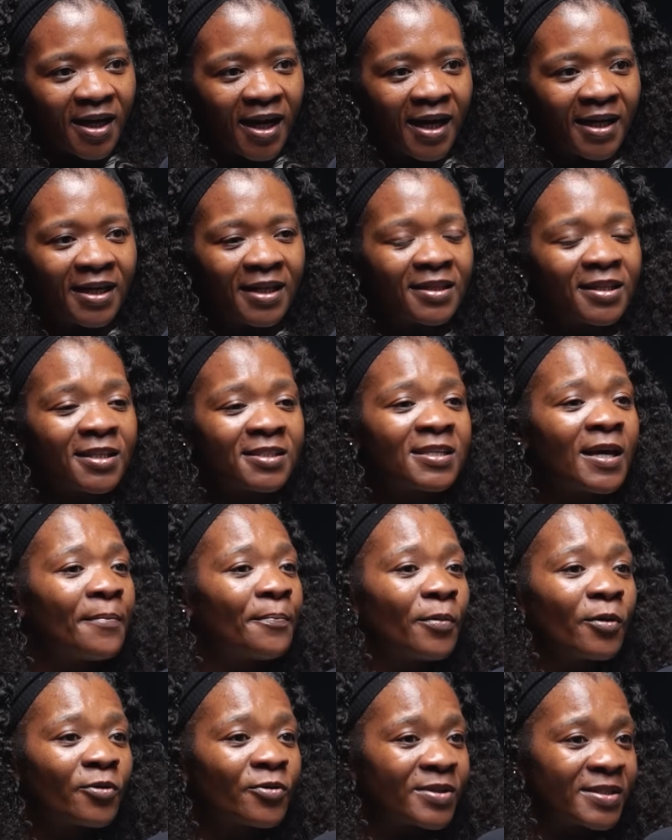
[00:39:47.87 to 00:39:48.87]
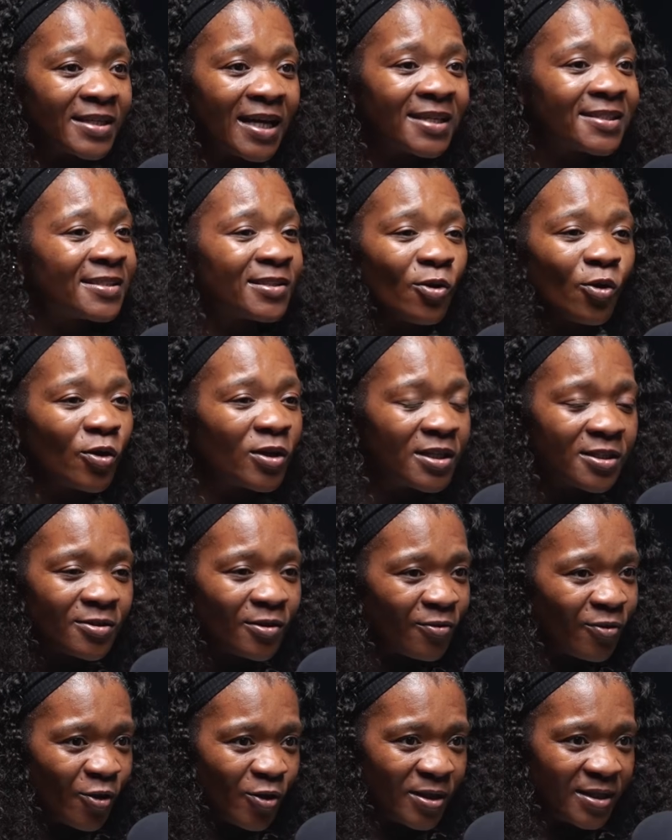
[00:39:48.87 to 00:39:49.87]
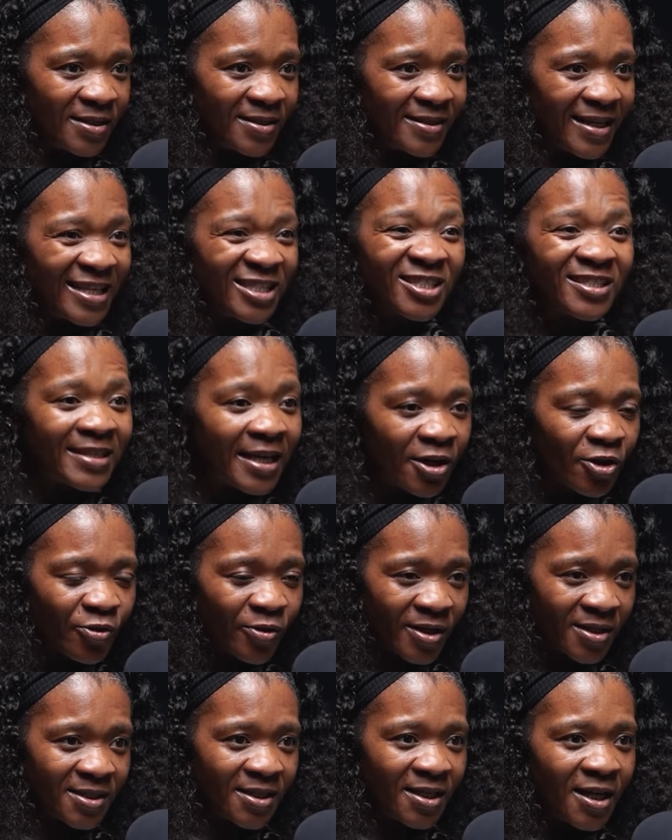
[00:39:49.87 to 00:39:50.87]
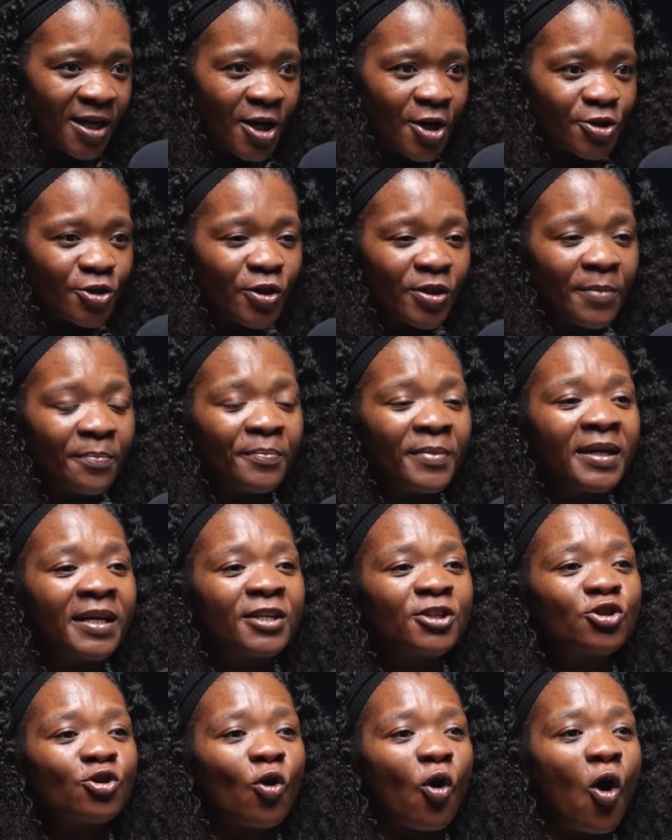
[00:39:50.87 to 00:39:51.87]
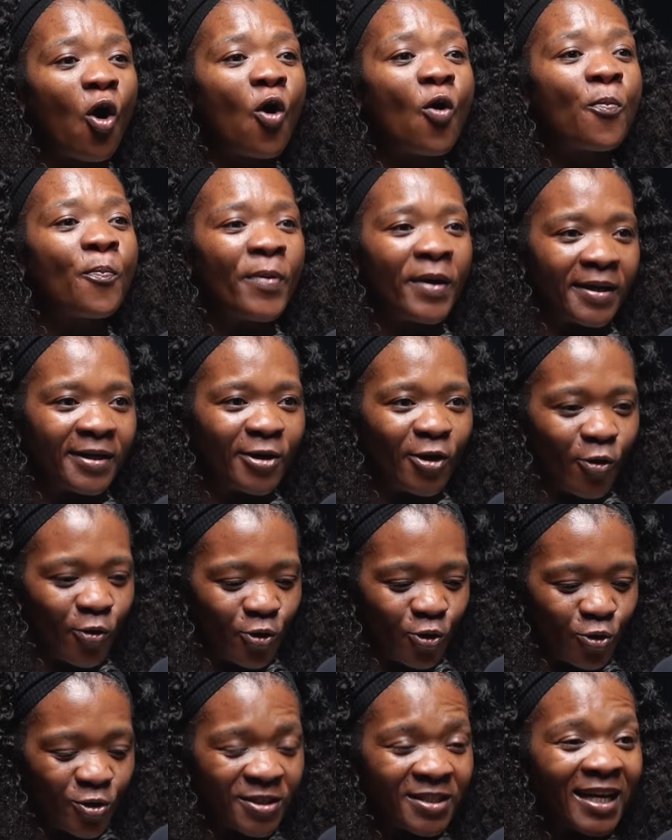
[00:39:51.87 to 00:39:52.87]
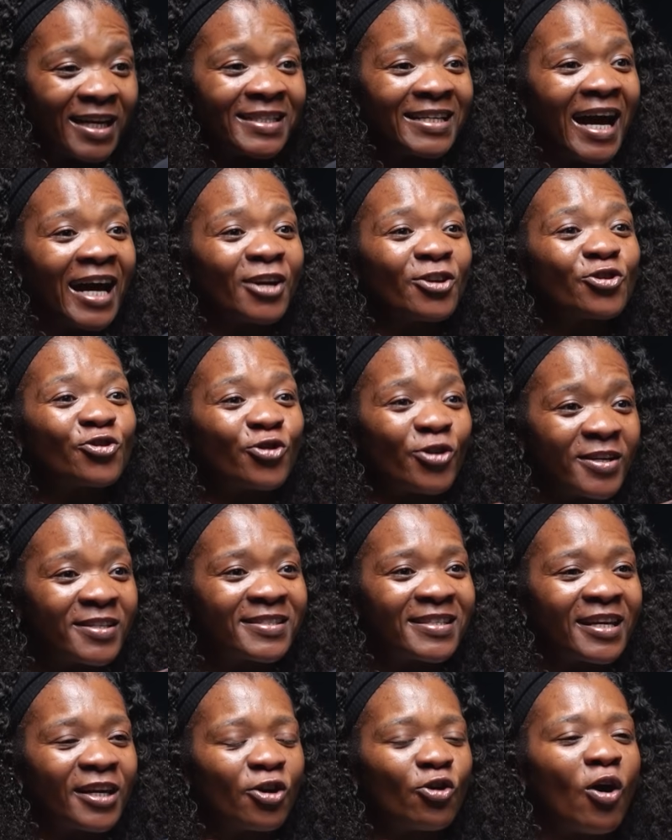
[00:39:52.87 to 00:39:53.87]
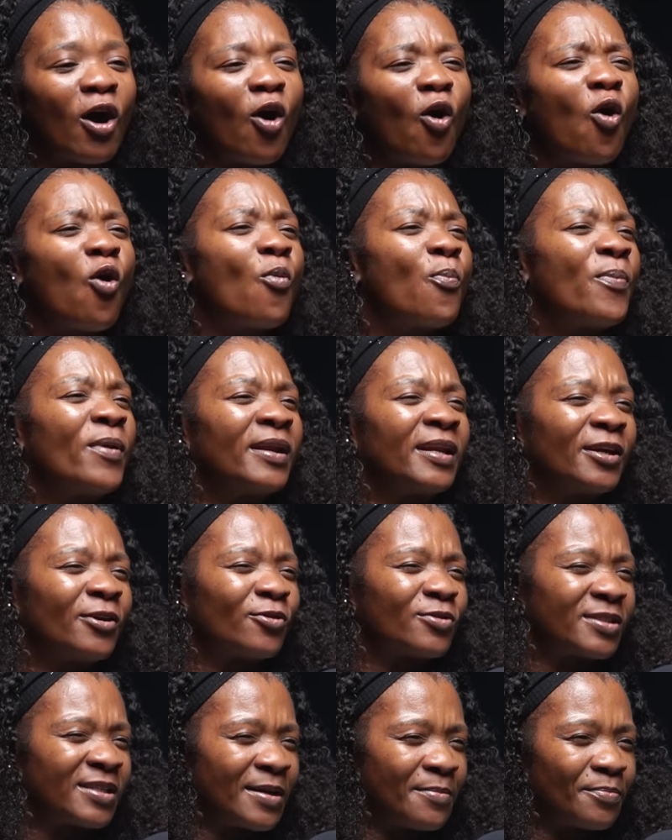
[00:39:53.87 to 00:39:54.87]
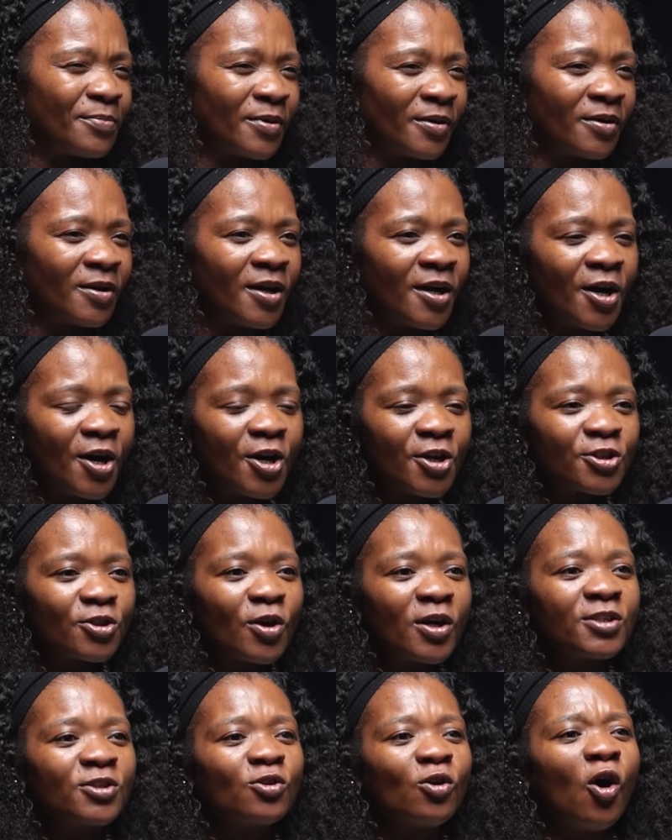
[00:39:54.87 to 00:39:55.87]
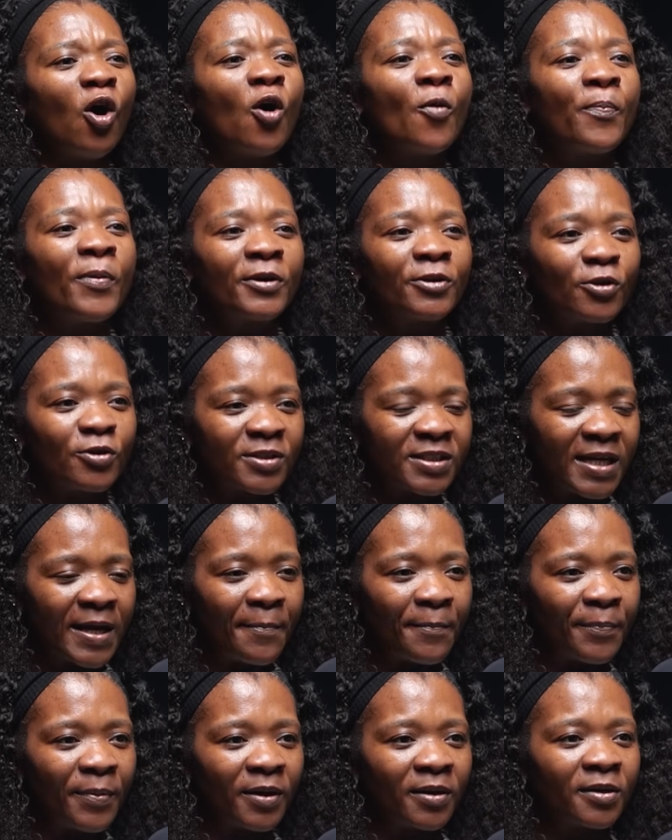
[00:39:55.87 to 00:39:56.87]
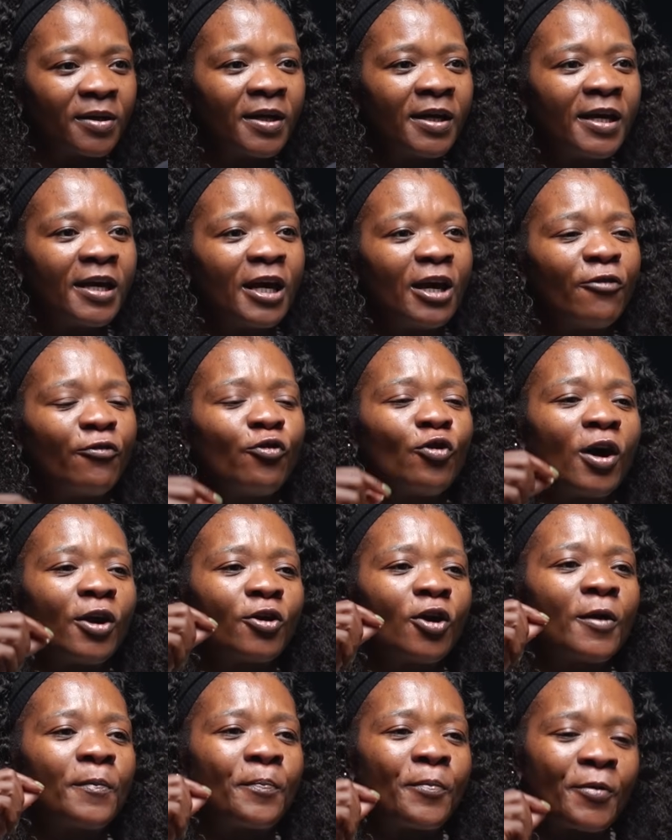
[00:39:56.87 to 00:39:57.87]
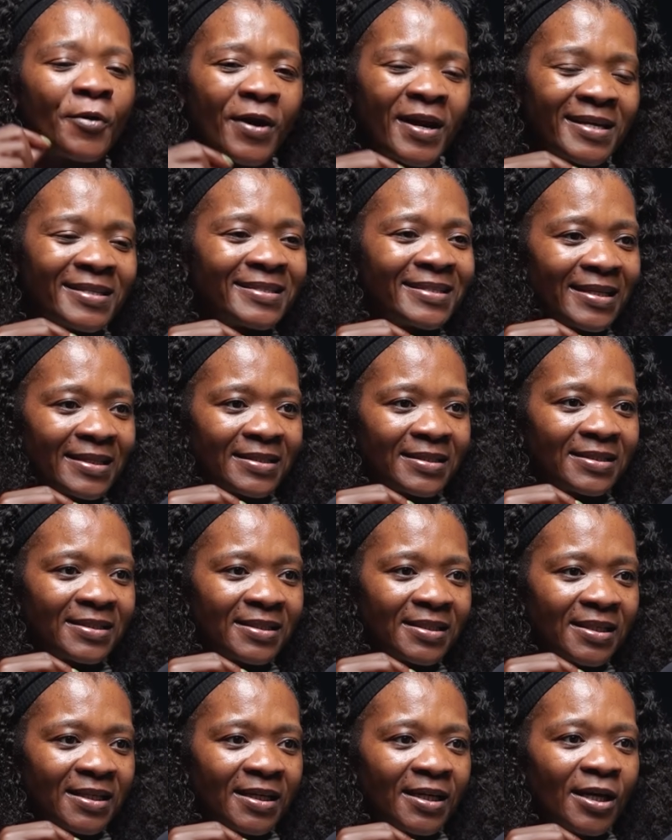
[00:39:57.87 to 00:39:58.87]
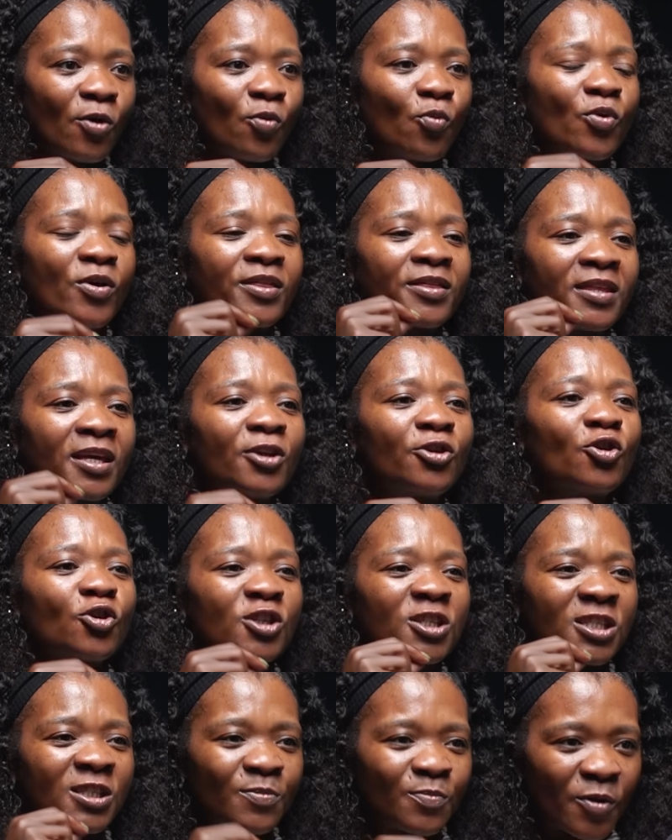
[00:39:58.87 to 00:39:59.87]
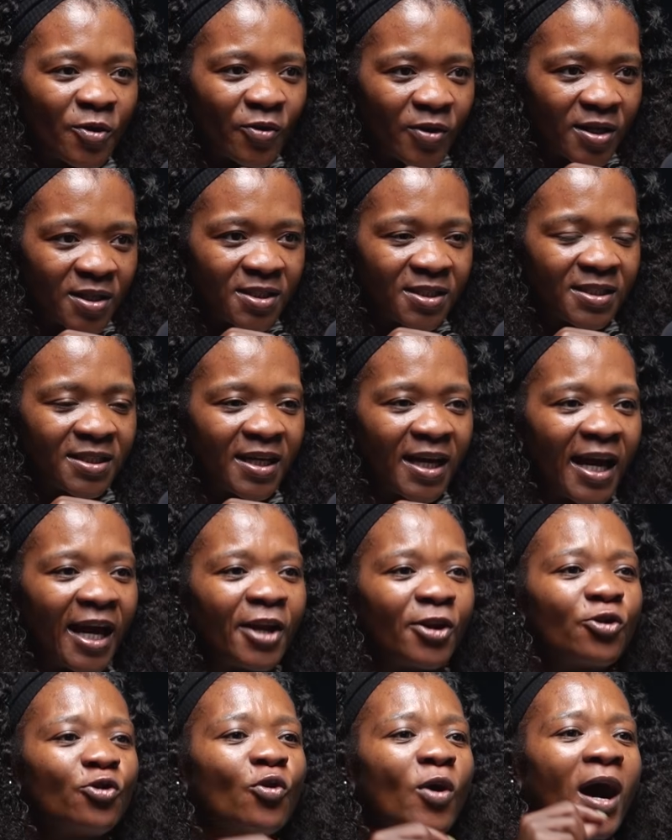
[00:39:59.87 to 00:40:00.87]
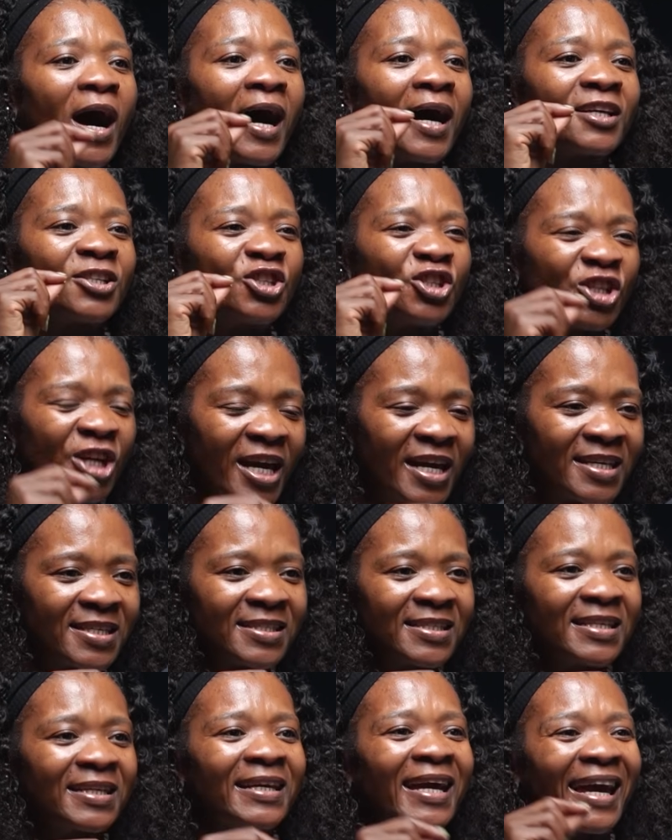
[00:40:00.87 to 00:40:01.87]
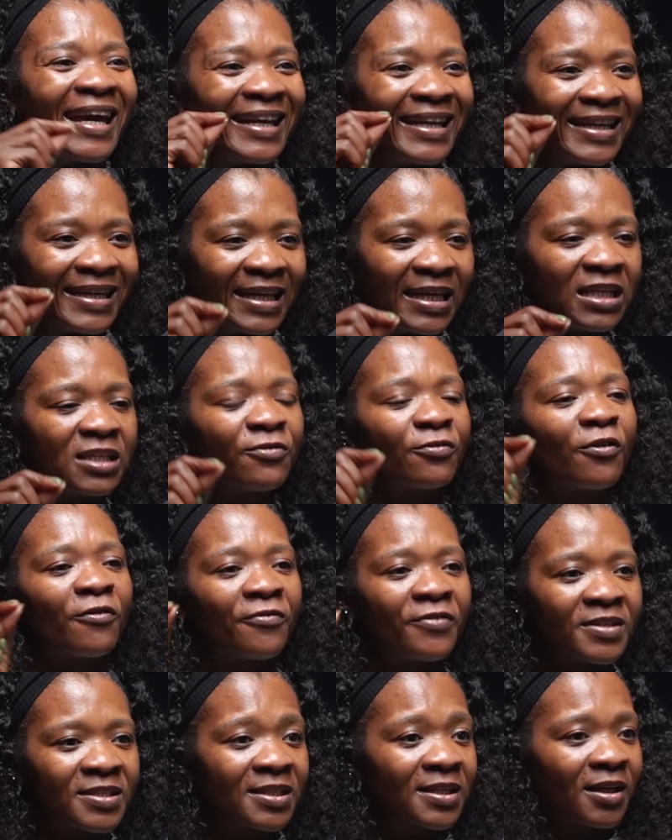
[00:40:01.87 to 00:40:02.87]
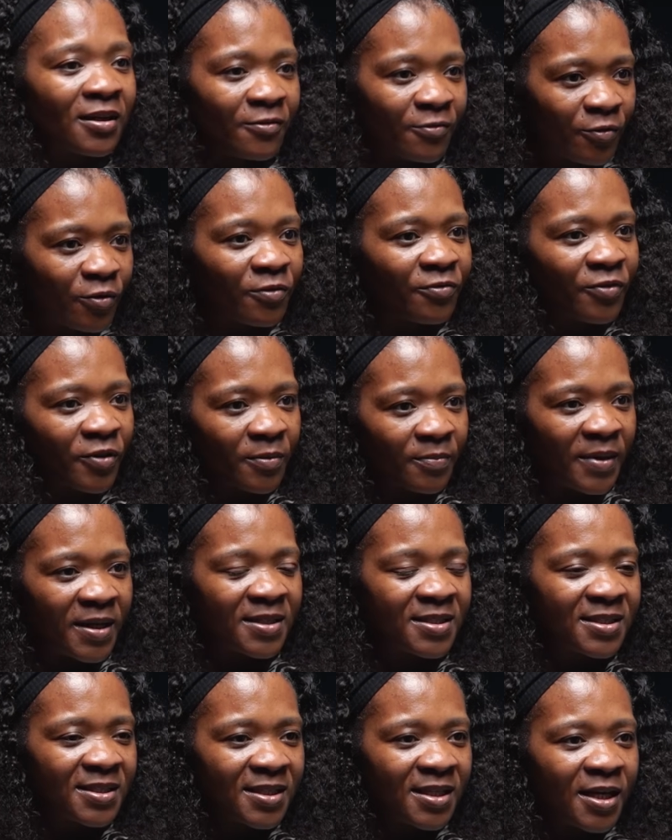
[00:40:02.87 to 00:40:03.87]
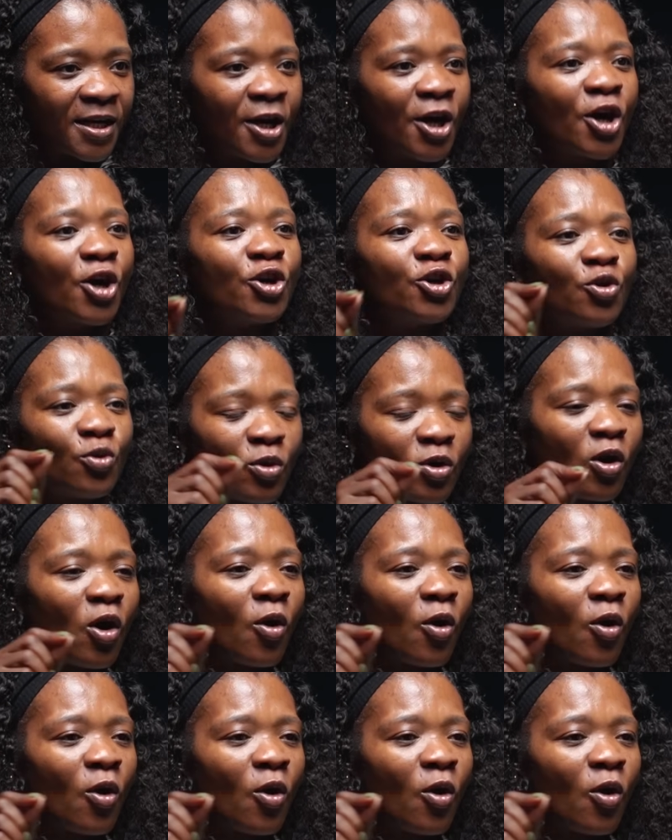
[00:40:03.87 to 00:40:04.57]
And in the temple resides the holies of holies. It's sacred. So the minute you open, you start undressing, you are opening your temple. So as you open your temple, if you are not present within your spirit and you are chasing a need for physical fulfillment, you will